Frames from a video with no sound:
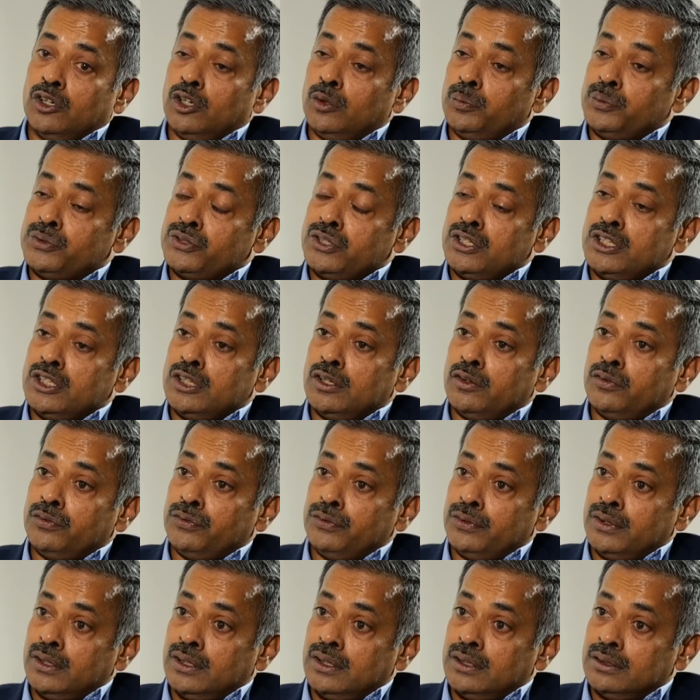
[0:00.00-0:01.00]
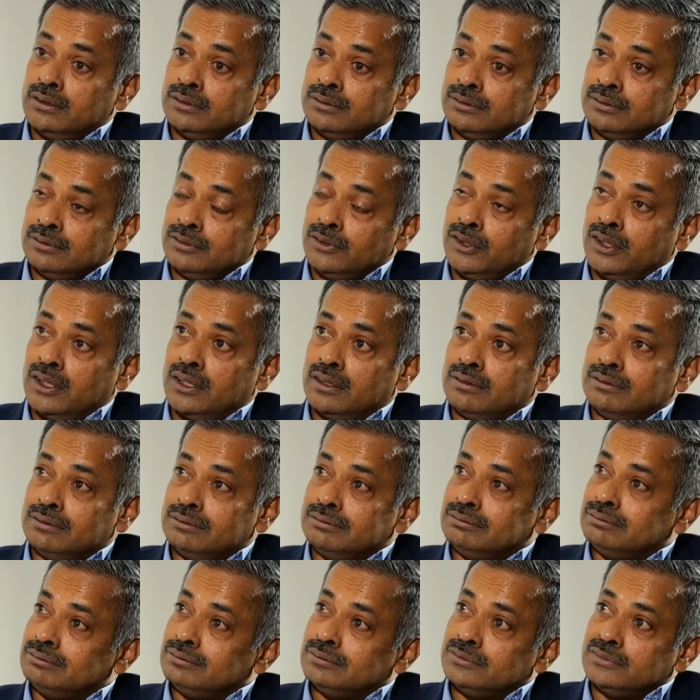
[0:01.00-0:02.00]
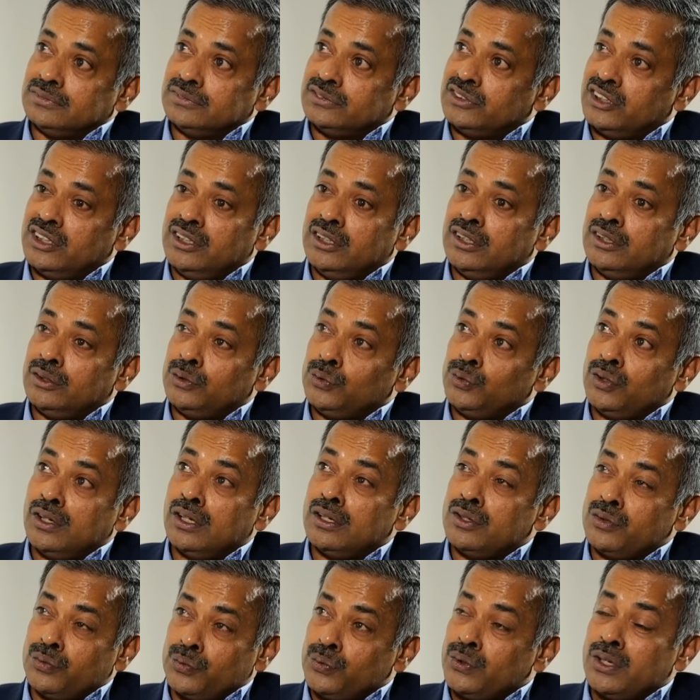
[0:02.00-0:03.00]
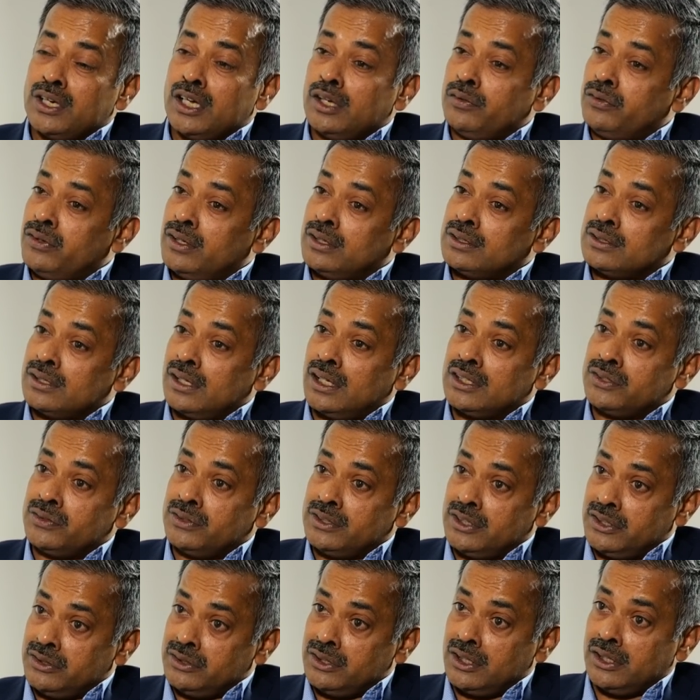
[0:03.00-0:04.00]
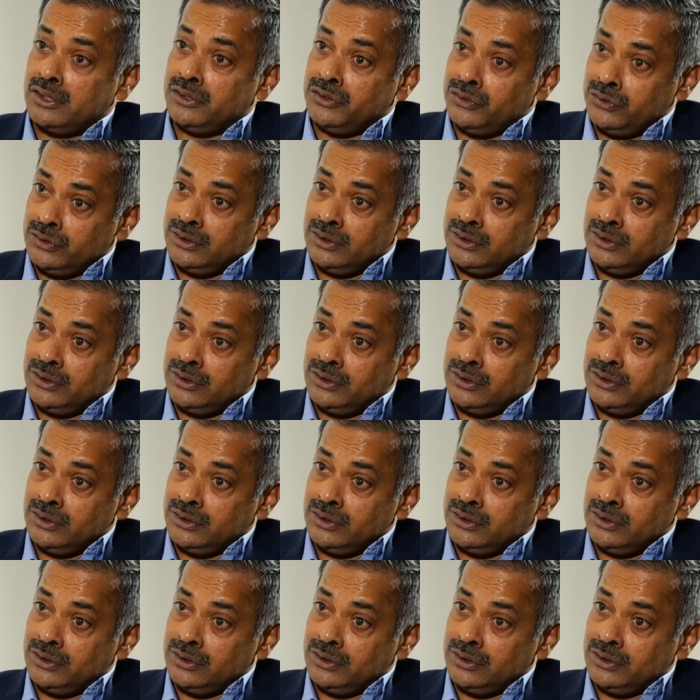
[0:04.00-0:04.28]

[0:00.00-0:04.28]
opportunity of what, 2.5 hour class with Indranu.